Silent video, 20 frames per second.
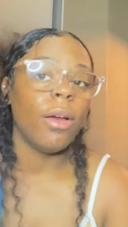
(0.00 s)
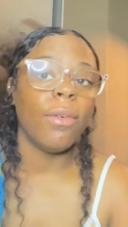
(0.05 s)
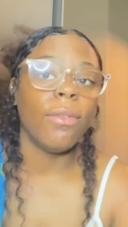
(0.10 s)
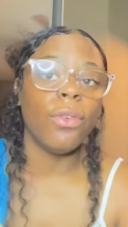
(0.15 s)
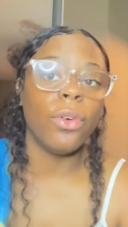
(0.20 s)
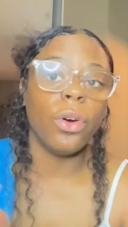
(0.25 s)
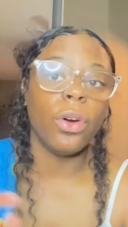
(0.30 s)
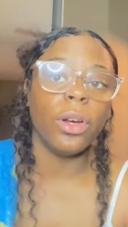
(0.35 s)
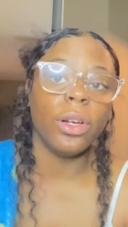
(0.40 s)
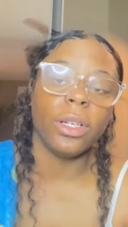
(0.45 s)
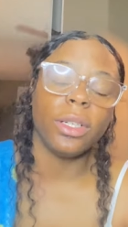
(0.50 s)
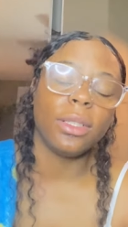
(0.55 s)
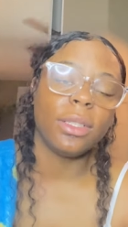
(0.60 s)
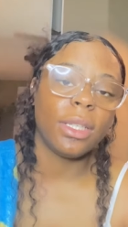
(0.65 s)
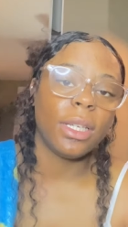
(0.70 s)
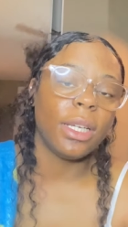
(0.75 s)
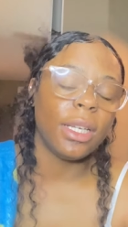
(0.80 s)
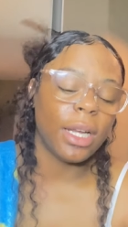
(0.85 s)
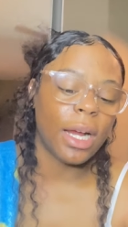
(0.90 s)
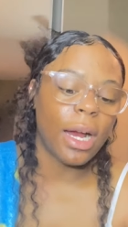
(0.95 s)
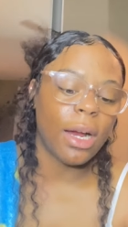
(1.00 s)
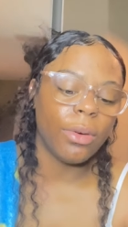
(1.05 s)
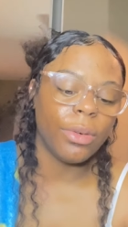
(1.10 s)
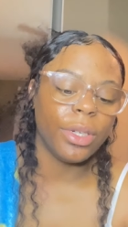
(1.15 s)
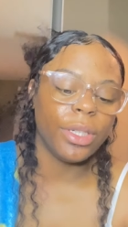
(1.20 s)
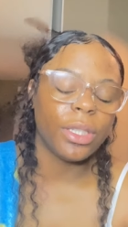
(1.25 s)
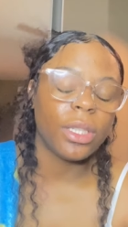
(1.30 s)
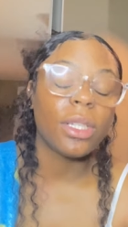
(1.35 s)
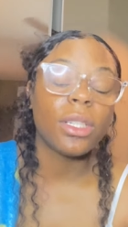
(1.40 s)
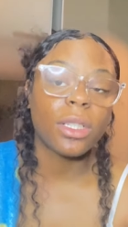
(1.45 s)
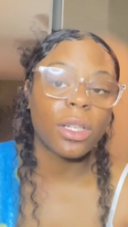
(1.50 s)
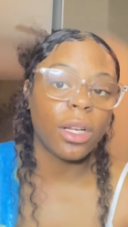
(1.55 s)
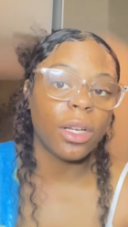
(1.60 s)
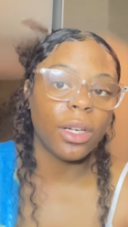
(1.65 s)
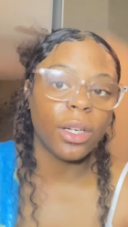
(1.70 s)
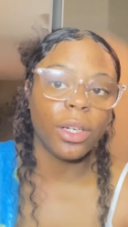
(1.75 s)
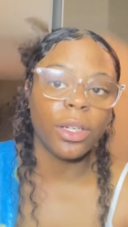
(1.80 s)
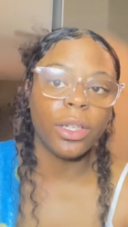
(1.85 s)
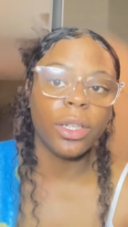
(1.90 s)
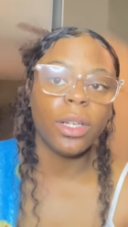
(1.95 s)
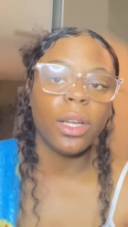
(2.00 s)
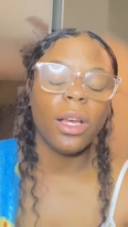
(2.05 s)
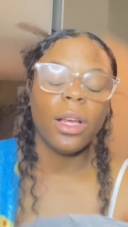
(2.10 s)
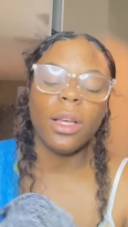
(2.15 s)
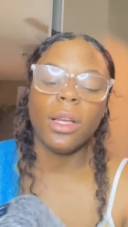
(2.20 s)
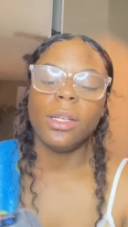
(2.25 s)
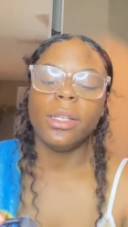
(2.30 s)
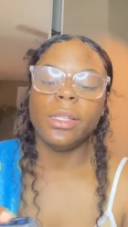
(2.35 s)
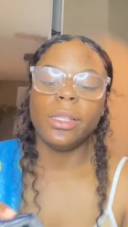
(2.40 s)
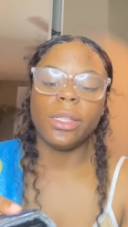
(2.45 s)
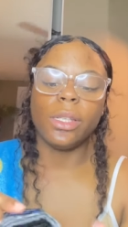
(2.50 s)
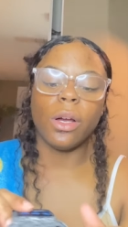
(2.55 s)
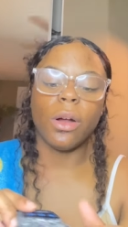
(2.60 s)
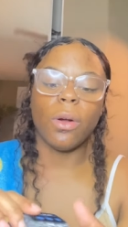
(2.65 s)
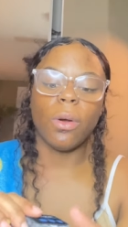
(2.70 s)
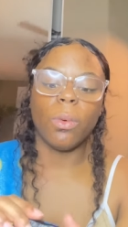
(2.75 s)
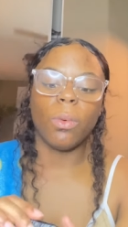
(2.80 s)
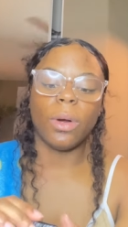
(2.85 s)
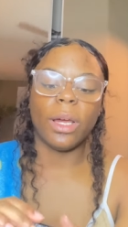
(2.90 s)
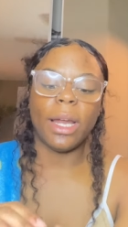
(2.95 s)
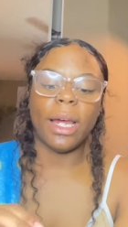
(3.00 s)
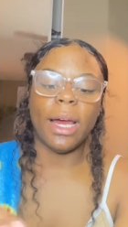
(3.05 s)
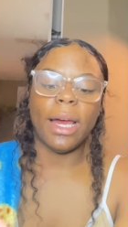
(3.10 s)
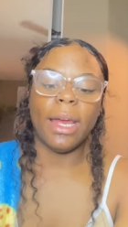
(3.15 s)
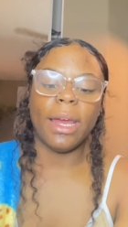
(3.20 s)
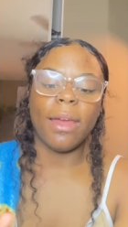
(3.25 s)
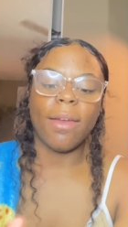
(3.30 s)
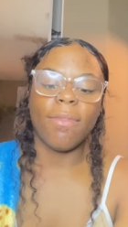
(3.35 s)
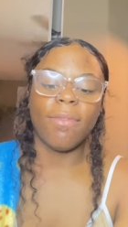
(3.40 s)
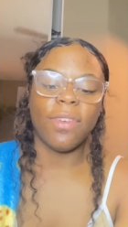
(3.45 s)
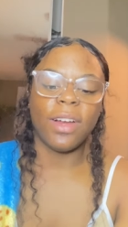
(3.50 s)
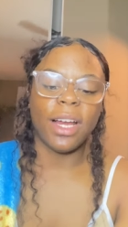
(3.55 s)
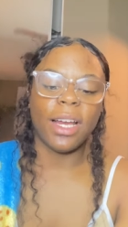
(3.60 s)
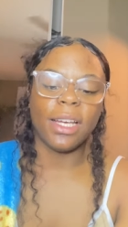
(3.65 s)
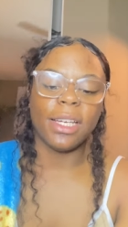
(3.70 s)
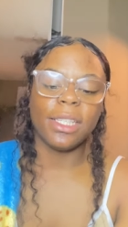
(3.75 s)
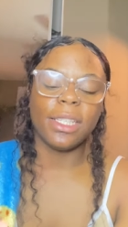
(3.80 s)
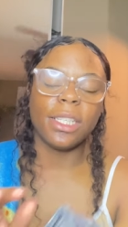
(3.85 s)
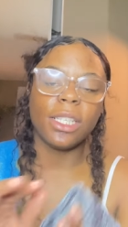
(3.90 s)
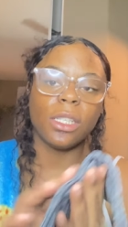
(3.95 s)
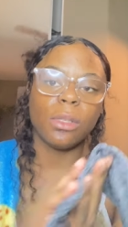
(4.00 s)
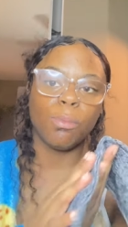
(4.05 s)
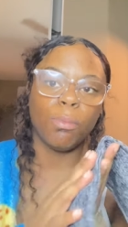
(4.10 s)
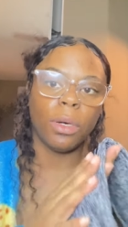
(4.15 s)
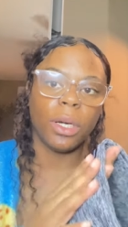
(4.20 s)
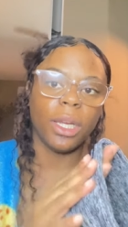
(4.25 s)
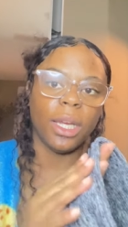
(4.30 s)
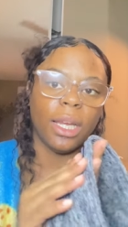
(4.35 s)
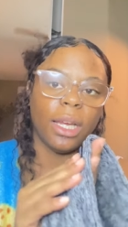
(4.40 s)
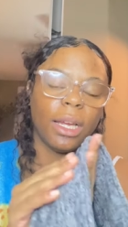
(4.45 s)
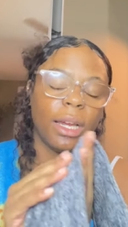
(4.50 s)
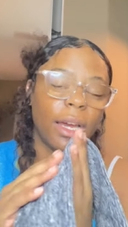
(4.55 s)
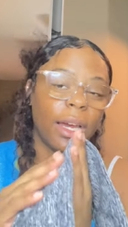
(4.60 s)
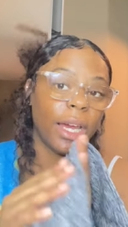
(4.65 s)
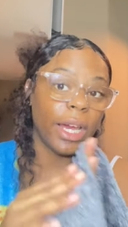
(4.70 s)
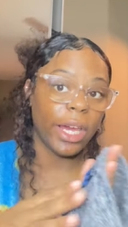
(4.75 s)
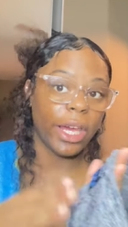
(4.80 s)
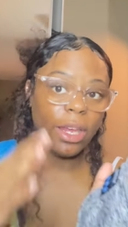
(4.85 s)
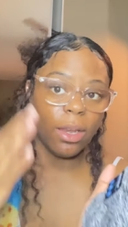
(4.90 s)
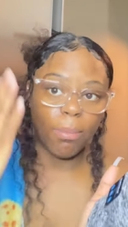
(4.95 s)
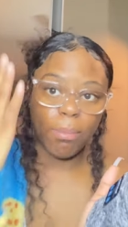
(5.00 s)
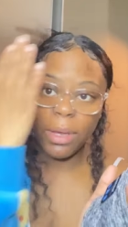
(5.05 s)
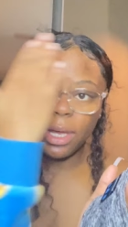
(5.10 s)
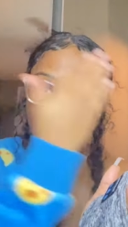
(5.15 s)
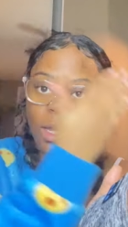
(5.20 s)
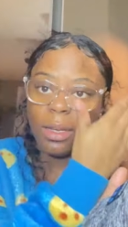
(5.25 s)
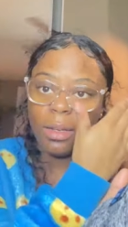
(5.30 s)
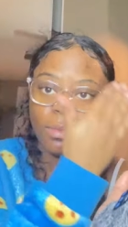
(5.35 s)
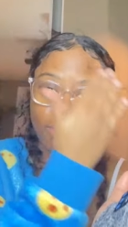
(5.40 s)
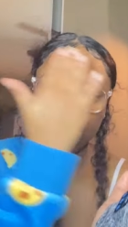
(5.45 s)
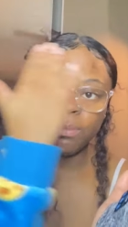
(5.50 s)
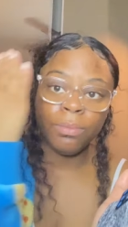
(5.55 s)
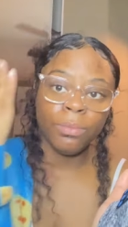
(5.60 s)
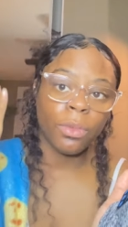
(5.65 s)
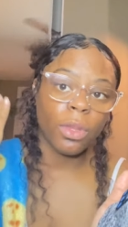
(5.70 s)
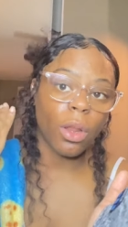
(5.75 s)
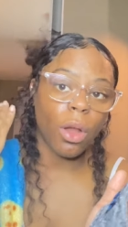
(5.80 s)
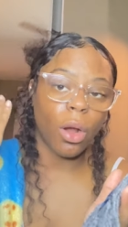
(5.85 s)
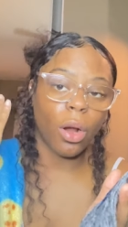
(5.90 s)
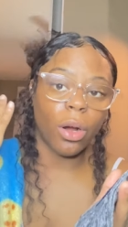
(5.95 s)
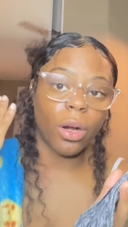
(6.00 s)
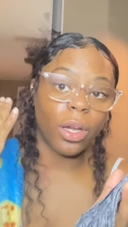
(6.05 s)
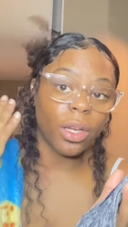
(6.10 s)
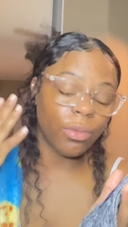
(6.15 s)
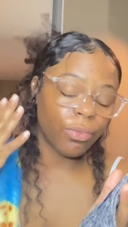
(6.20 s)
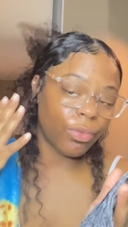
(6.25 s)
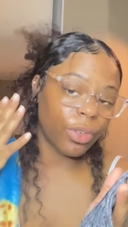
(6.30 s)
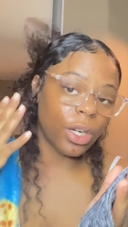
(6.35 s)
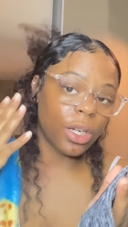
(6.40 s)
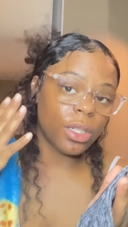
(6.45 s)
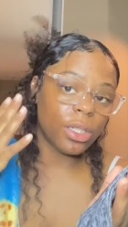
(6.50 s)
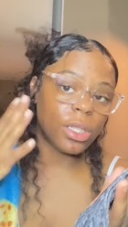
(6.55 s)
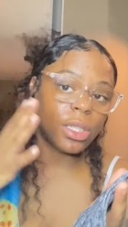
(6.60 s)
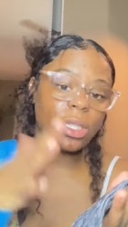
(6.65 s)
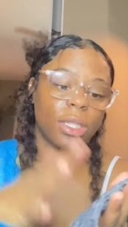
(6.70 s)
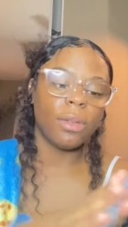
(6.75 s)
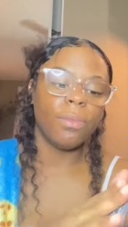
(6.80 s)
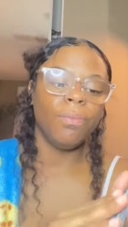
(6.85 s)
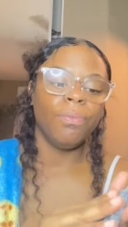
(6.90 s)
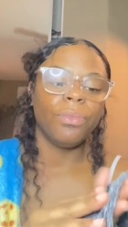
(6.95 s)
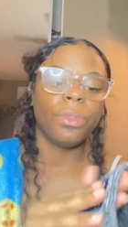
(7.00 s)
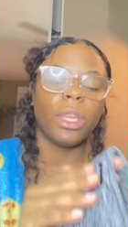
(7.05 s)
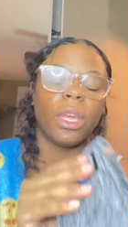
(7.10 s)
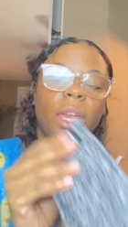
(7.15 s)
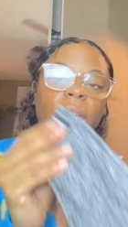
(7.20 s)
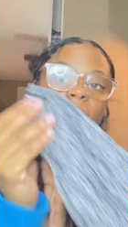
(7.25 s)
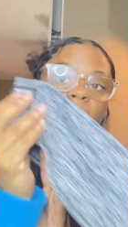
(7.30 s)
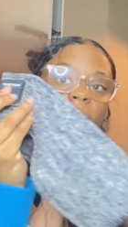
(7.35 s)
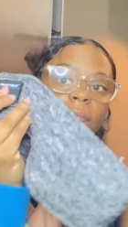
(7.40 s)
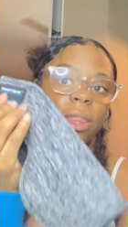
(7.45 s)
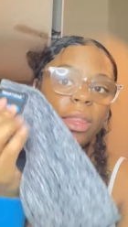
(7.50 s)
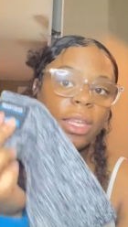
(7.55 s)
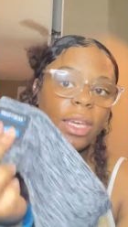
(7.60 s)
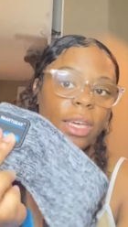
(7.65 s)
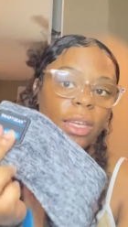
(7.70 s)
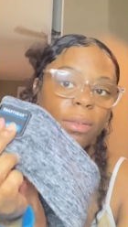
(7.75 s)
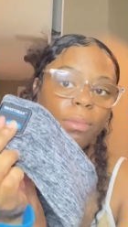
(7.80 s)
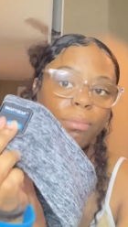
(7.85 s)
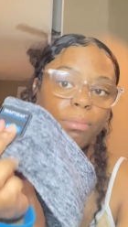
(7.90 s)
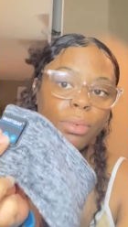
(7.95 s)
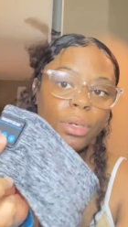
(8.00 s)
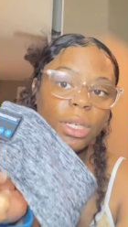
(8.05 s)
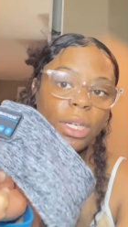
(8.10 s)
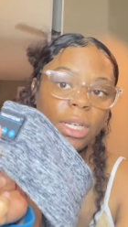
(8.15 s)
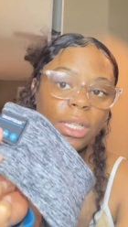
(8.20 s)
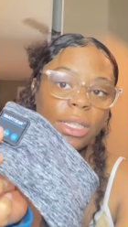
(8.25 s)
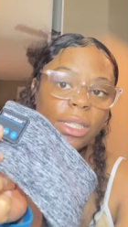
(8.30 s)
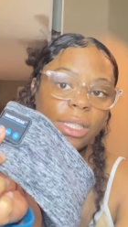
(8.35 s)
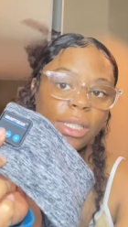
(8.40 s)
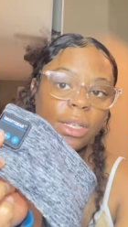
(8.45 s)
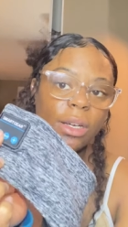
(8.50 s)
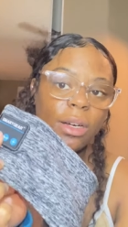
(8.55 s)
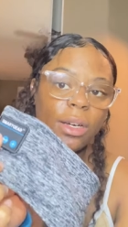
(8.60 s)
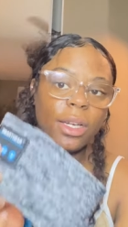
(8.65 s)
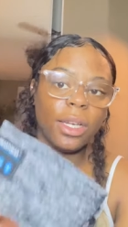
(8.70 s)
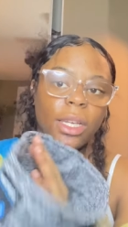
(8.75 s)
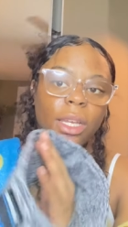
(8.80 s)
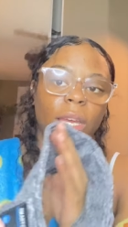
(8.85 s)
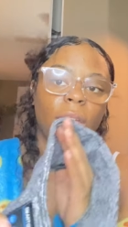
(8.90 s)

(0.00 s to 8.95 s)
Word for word: for 10 hours, it's gonna hurt. So what I advise is putting a headband on first and then putting this on.